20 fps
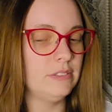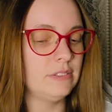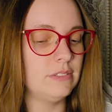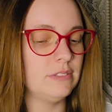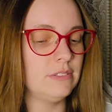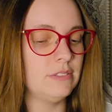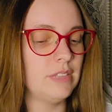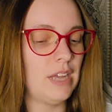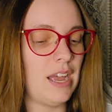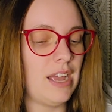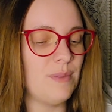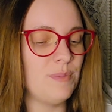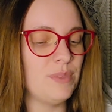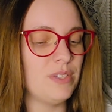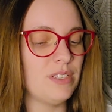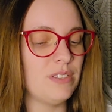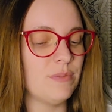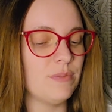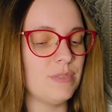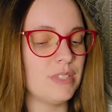Time
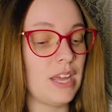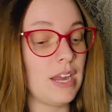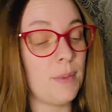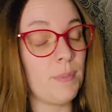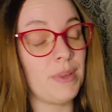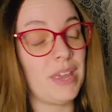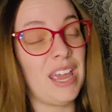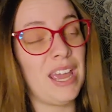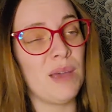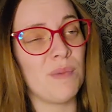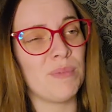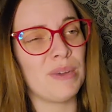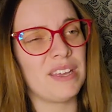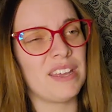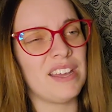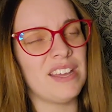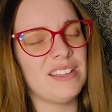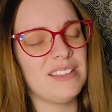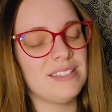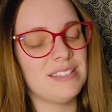to set up camp, I
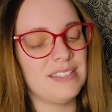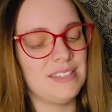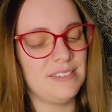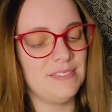guess.